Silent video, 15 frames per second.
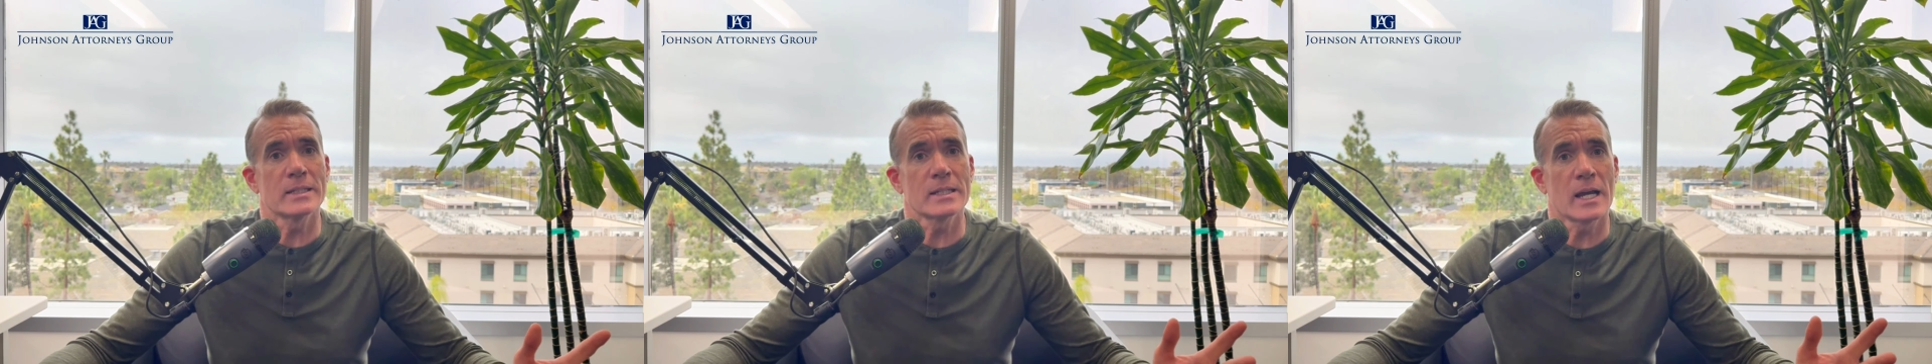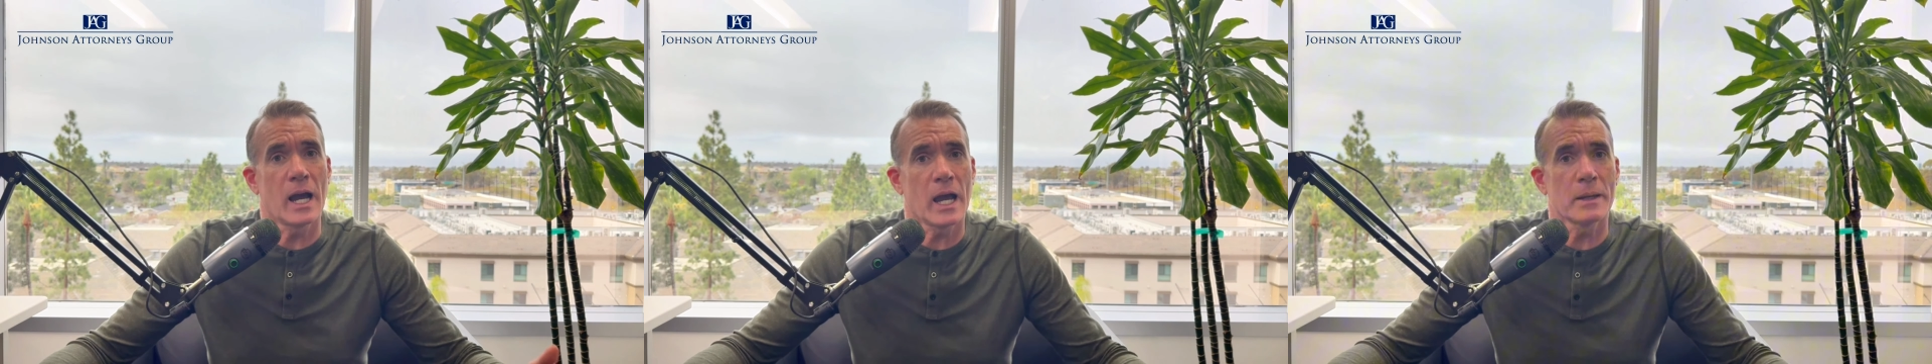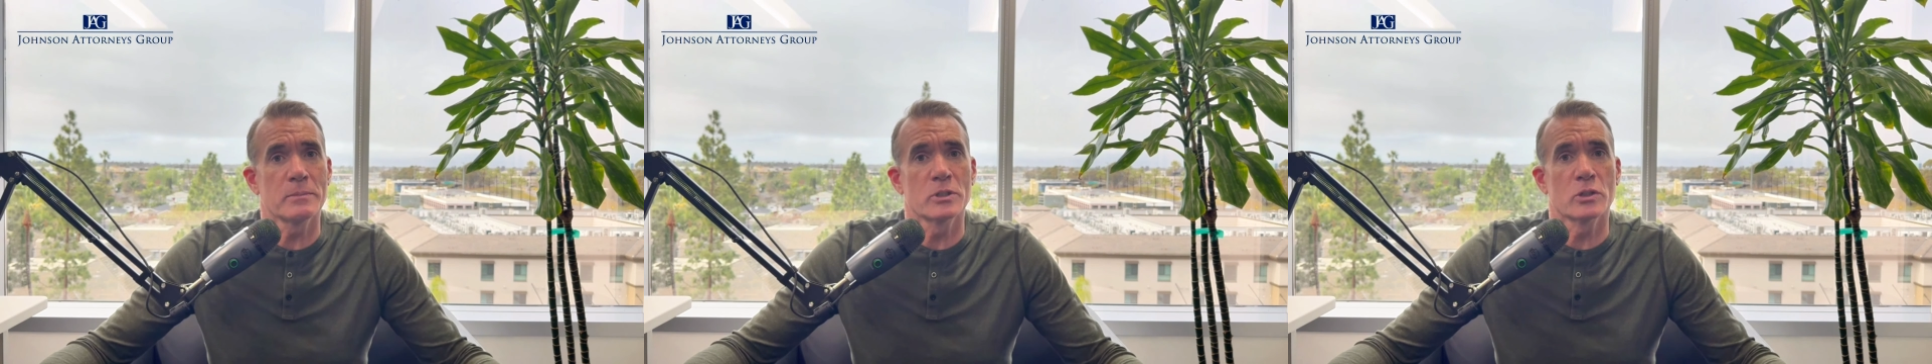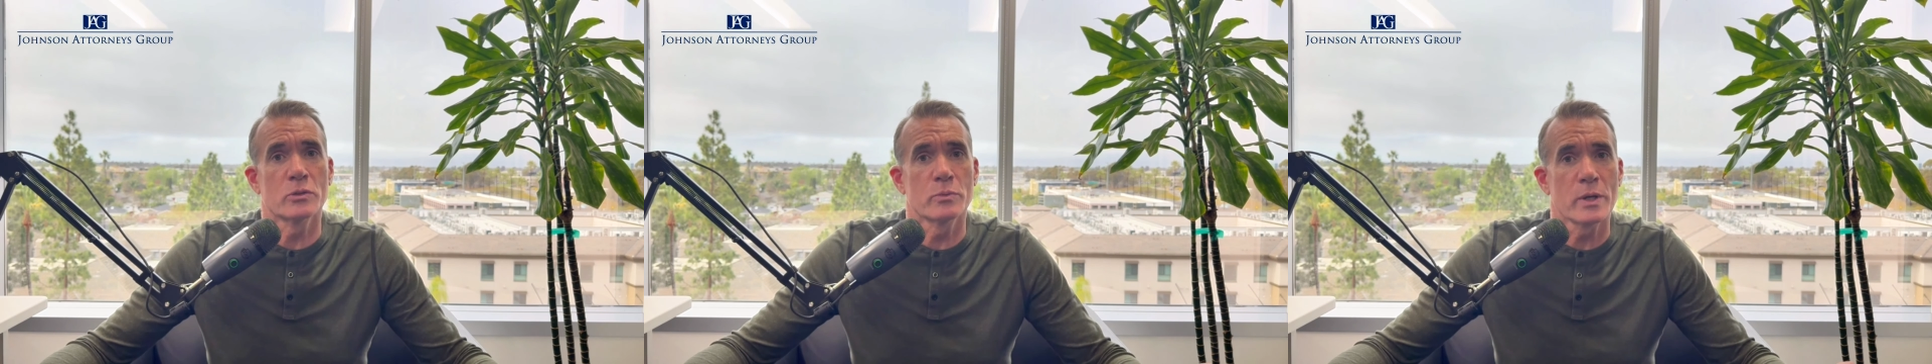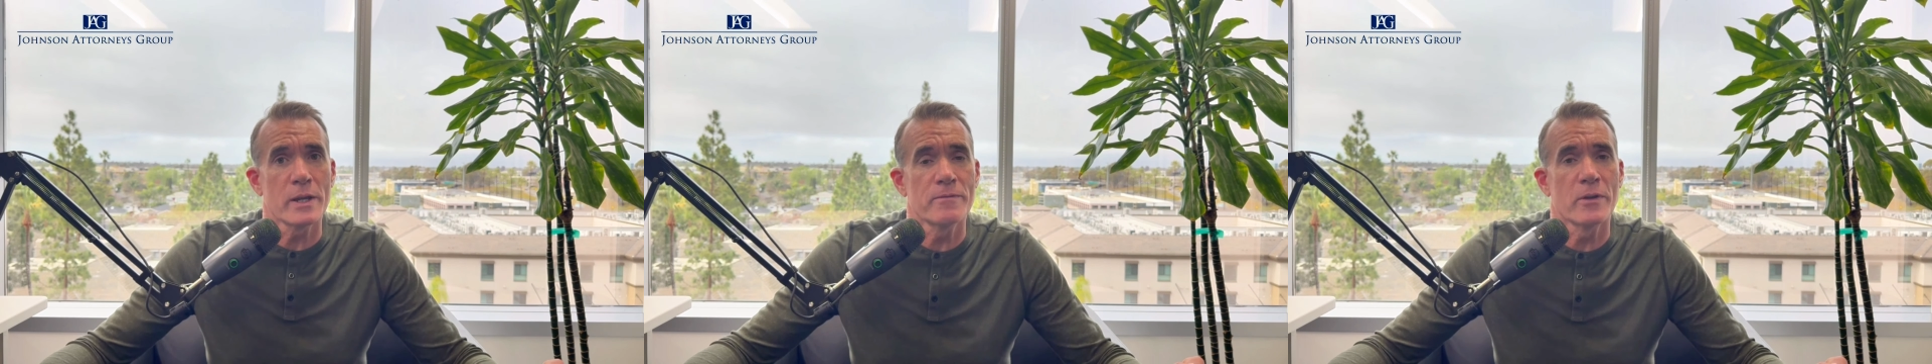time to
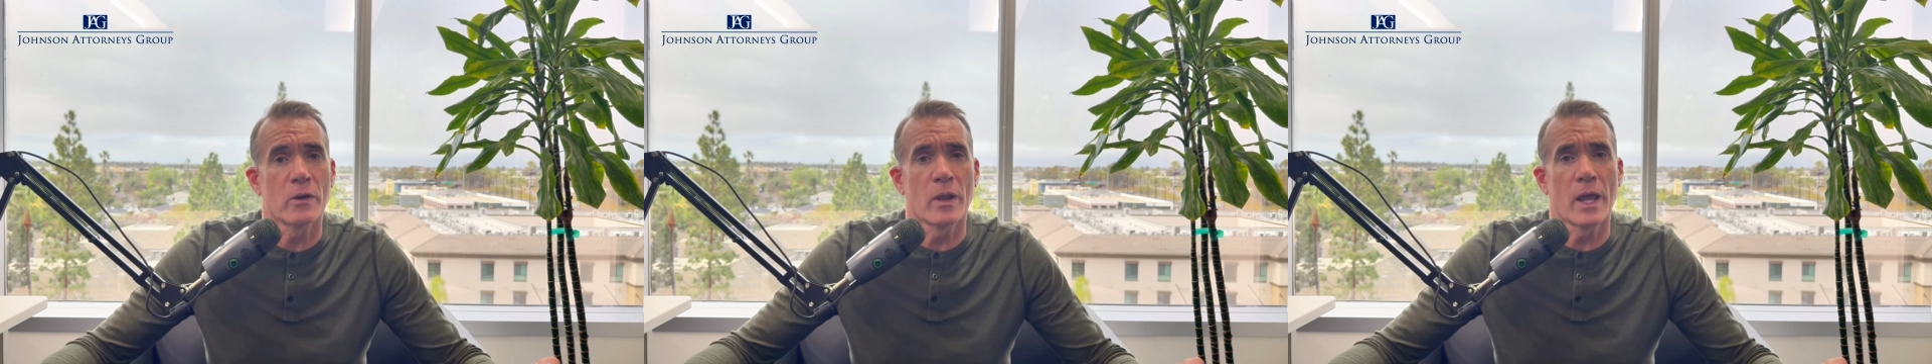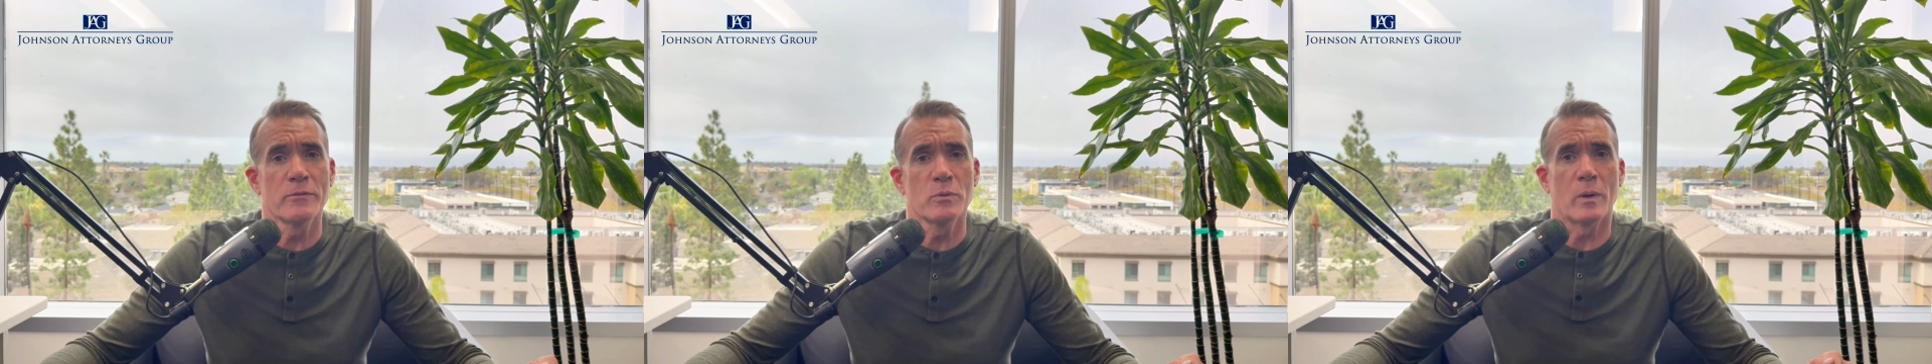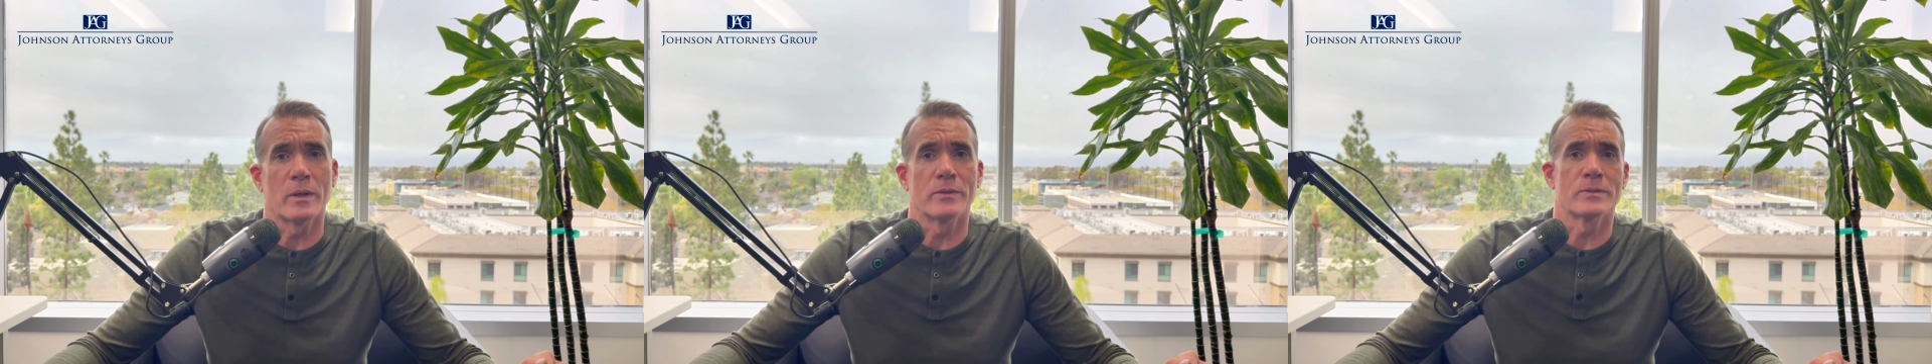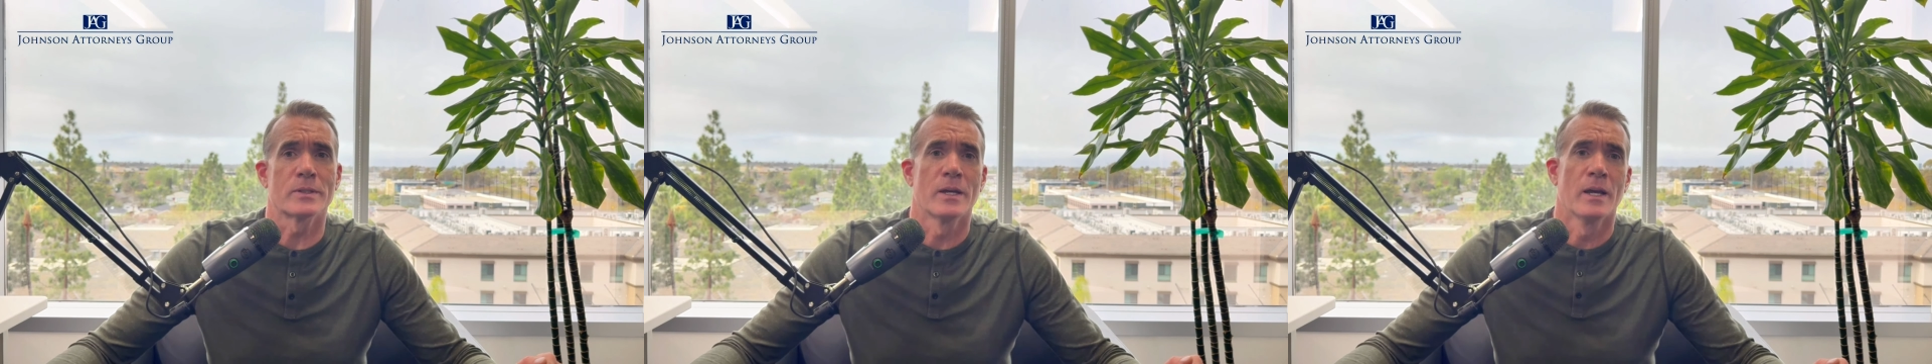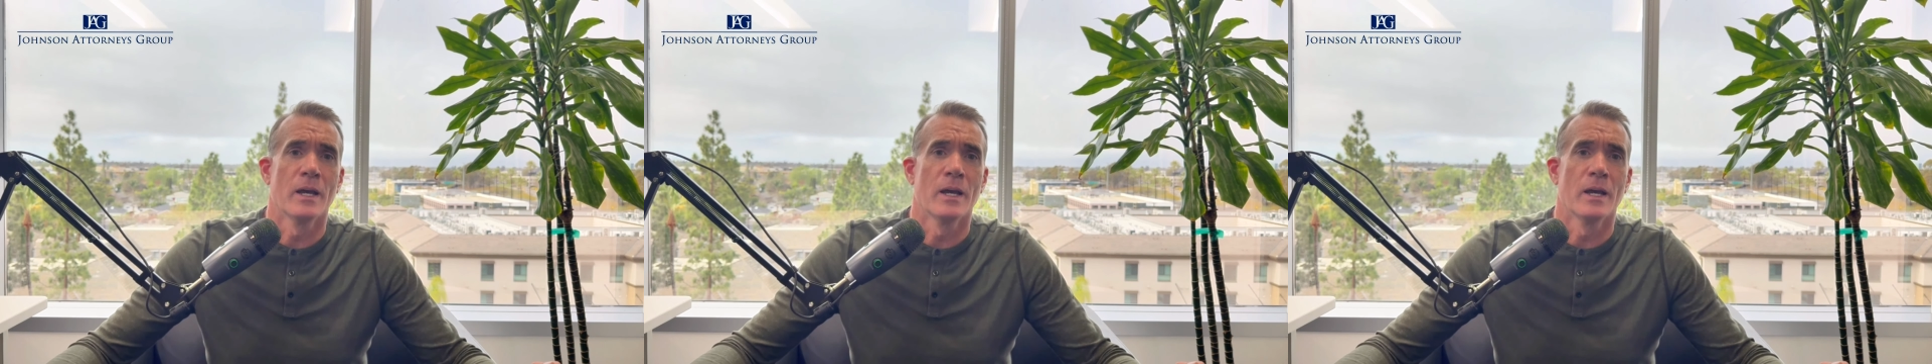grieve their loved ones,